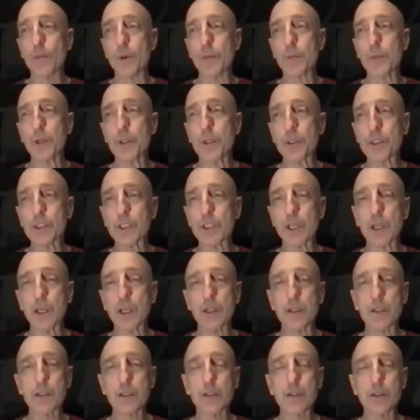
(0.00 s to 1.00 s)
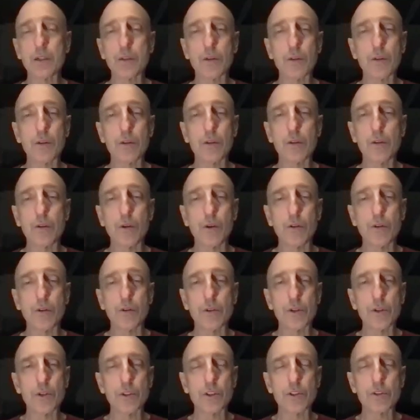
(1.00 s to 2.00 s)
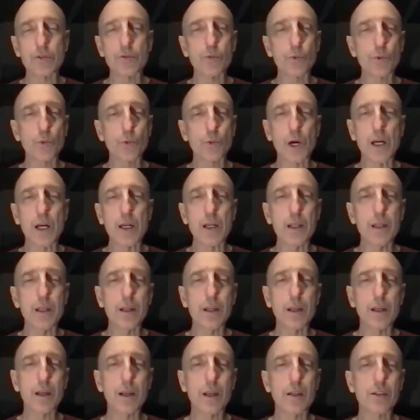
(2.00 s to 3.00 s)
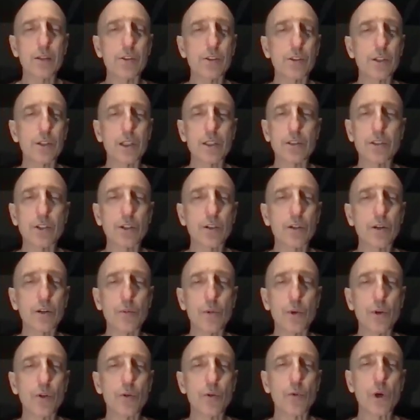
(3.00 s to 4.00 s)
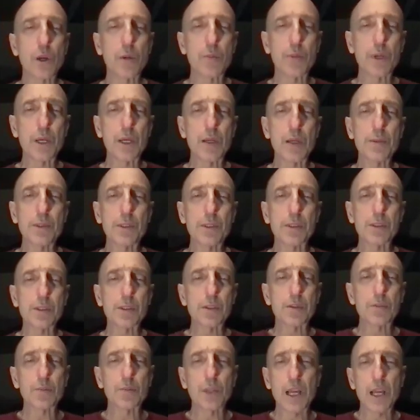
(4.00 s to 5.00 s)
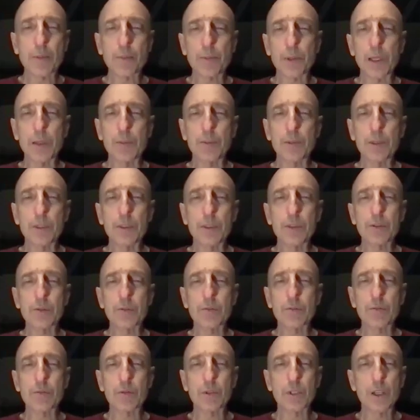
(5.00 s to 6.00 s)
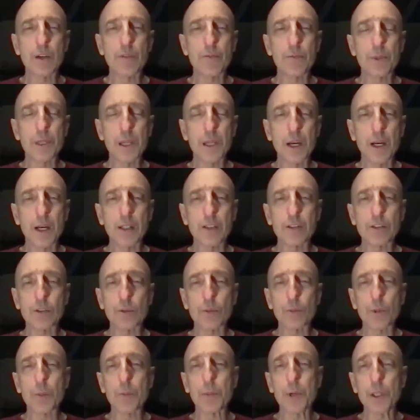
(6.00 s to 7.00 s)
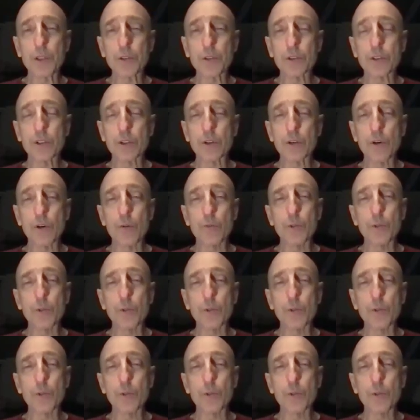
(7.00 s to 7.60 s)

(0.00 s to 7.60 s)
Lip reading: my mother said all the nurses were white, and so they took home all the white babies, and the black babies were left behind. So my mother took